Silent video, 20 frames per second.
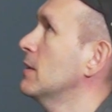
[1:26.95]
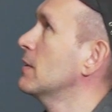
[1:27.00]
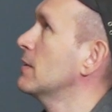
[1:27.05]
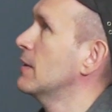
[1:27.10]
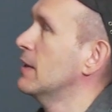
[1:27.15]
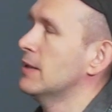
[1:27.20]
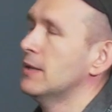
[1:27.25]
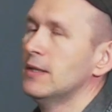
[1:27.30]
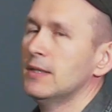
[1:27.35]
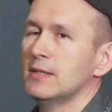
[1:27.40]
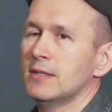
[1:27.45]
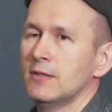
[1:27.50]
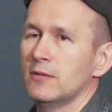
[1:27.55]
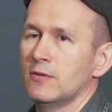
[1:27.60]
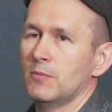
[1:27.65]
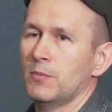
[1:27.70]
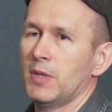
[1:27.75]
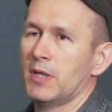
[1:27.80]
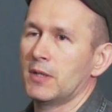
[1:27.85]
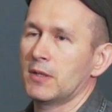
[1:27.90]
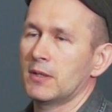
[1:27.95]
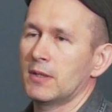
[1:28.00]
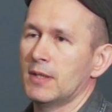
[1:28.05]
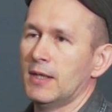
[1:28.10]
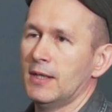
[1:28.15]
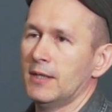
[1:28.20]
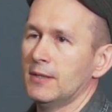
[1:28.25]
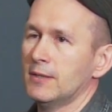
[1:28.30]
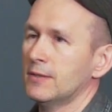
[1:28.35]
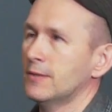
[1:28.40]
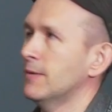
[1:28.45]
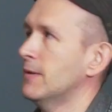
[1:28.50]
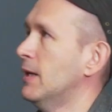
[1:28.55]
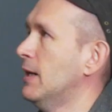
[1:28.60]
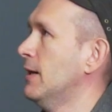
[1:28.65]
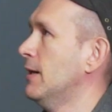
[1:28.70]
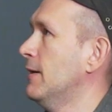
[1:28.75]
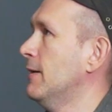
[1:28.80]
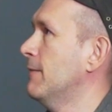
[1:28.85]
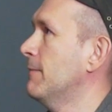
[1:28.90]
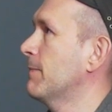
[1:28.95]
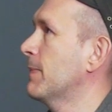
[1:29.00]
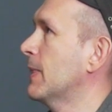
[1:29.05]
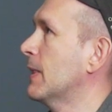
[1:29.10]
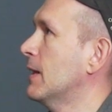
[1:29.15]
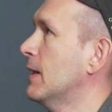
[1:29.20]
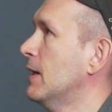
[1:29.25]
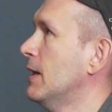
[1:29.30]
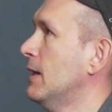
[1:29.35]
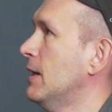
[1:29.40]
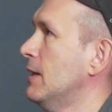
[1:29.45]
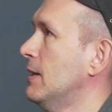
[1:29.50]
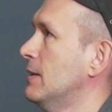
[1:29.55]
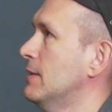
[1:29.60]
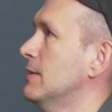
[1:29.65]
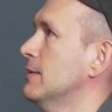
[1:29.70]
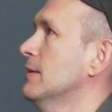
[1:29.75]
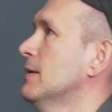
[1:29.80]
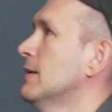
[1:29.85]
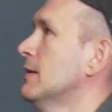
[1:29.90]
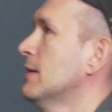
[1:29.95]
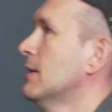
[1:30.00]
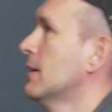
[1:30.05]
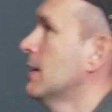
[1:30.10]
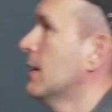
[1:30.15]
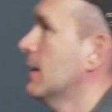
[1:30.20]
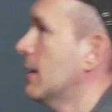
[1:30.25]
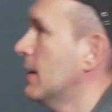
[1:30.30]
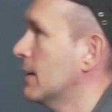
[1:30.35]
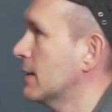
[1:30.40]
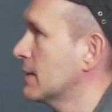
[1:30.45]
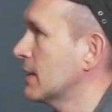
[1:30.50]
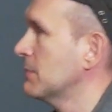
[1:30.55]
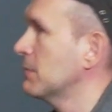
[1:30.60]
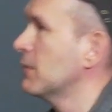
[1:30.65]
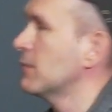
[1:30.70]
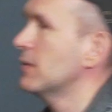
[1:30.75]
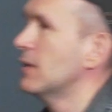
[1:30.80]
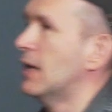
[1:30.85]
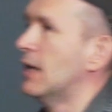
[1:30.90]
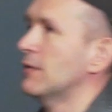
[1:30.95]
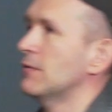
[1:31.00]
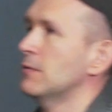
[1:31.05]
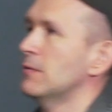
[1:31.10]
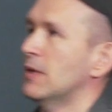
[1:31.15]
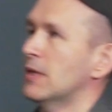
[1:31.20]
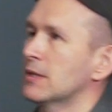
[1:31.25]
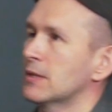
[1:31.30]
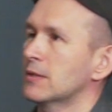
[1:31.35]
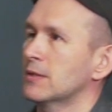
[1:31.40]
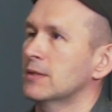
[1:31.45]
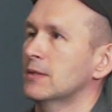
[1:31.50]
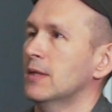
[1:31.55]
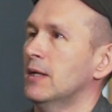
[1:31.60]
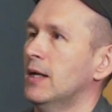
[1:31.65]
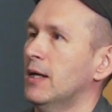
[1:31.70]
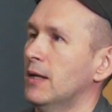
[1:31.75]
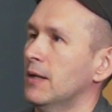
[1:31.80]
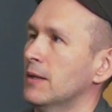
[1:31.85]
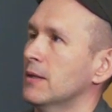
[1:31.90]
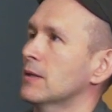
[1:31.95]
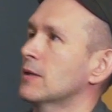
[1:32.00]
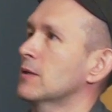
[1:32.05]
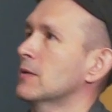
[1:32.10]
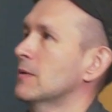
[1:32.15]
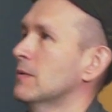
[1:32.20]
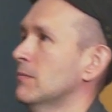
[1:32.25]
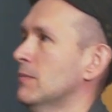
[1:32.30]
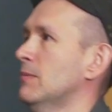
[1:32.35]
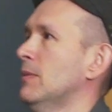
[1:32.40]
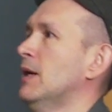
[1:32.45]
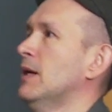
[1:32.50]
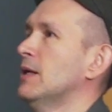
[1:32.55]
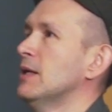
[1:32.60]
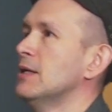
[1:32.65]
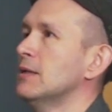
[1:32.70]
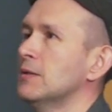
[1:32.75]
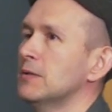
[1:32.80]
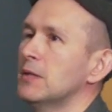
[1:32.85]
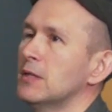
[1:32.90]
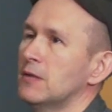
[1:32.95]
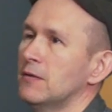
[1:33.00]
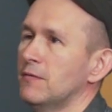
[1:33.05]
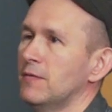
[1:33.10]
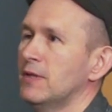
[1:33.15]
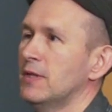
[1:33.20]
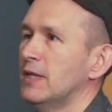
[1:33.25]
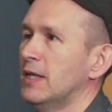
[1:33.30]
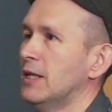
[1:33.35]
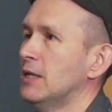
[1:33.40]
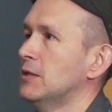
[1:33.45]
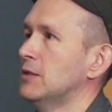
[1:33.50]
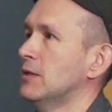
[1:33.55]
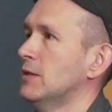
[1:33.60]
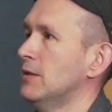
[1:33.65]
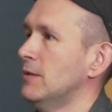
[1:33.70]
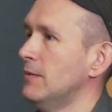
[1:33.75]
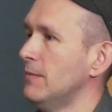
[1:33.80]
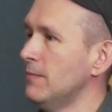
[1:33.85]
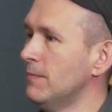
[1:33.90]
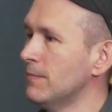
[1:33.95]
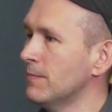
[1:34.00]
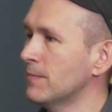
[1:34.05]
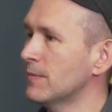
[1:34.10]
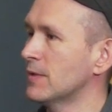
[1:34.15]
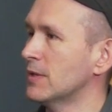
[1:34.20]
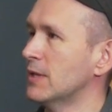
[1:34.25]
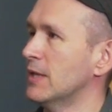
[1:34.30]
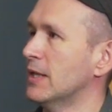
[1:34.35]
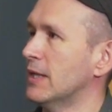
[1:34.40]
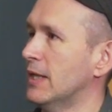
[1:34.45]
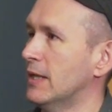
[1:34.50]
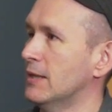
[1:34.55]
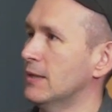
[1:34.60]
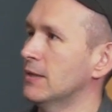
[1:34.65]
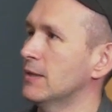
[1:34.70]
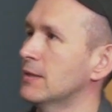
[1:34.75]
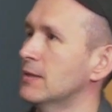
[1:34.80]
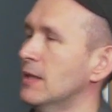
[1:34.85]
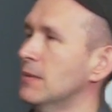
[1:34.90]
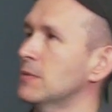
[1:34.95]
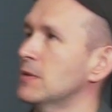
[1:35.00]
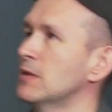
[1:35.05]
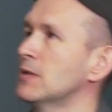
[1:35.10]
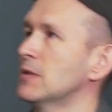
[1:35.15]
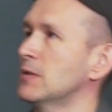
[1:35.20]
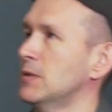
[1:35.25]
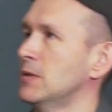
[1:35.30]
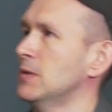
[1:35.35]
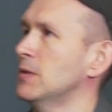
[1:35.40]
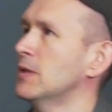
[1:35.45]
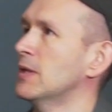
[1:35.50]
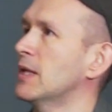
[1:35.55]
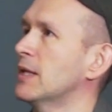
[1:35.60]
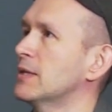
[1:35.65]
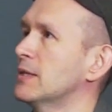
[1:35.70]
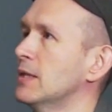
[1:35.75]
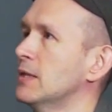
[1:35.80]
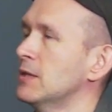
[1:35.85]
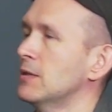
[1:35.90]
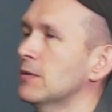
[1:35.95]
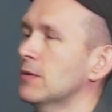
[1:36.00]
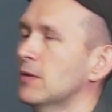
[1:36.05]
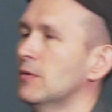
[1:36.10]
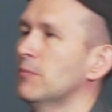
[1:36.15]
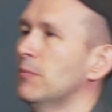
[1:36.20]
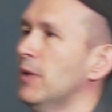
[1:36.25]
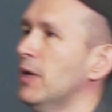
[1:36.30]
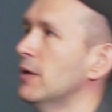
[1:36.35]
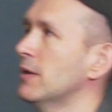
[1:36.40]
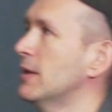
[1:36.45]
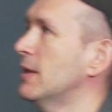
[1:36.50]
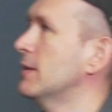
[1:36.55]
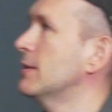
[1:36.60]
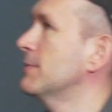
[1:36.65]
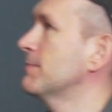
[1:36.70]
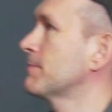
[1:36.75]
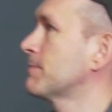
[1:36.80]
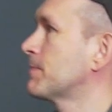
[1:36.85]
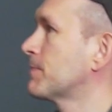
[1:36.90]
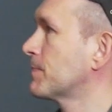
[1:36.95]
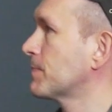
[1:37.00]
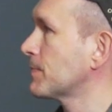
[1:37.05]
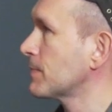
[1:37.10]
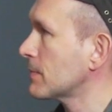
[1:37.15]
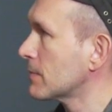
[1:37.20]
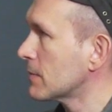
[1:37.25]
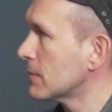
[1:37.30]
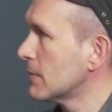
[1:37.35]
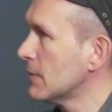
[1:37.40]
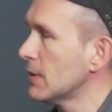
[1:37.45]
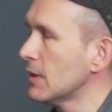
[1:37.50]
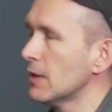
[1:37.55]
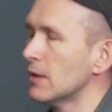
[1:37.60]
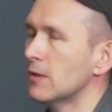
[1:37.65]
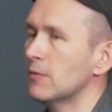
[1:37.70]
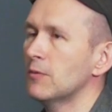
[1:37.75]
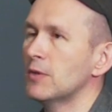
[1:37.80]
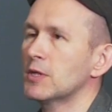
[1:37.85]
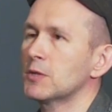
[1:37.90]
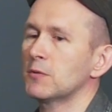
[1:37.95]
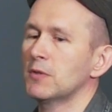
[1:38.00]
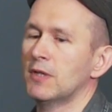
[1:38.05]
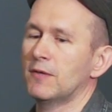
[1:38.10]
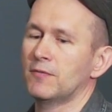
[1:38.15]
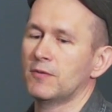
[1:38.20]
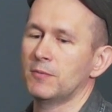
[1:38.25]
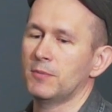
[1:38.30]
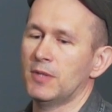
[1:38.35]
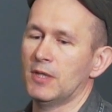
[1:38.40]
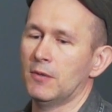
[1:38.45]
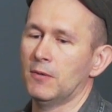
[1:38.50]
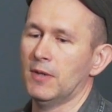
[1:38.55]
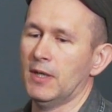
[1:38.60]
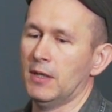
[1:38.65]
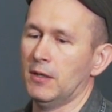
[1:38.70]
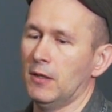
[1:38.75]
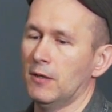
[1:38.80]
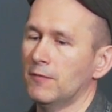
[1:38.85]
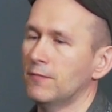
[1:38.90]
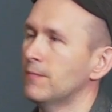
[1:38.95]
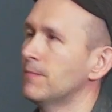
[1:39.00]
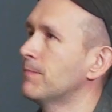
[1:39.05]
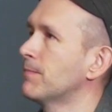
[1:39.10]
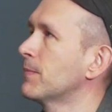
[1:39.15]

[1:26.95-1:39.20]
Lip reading: that easy to parallelize. And some of the other ones are iterative in nature. So again, there is some serialization component which we have to be aware of.